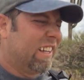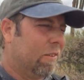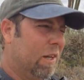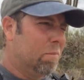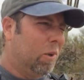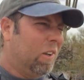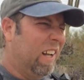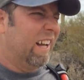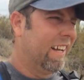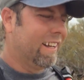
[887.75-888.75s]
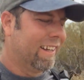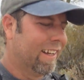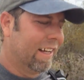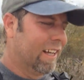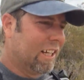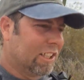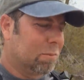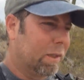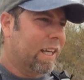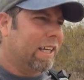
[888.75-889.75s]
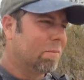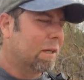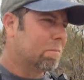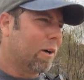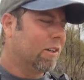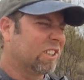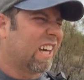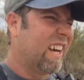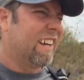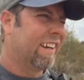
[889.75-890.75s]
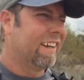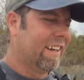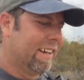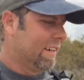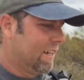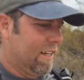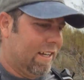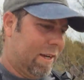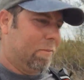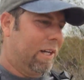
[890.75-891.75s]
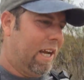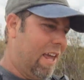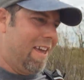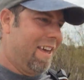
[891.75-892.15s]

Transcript: Red Bull, spaghetti and meatballs. I'm ready.